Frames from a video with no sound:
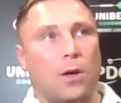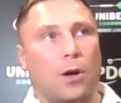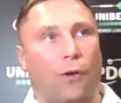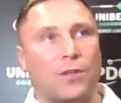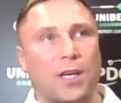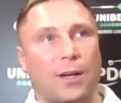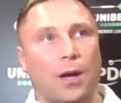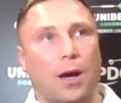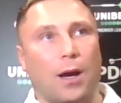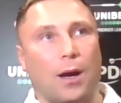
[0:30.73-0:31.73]
obviously I,
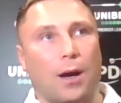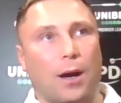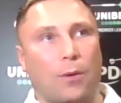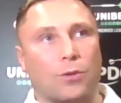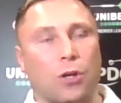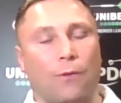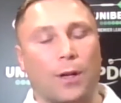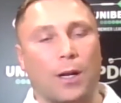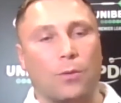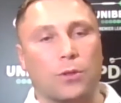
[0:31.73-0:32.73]
I was
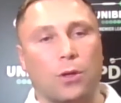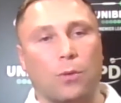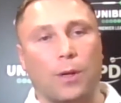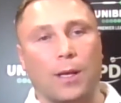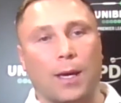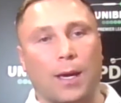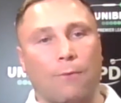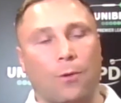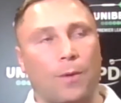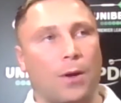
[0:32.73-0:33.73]
confident I was going to win that game
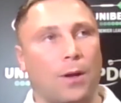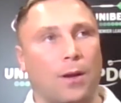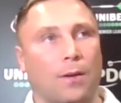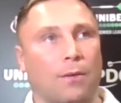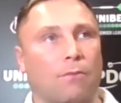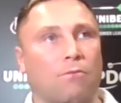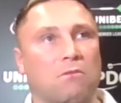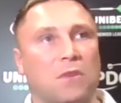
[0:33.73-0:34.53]
from there on in, and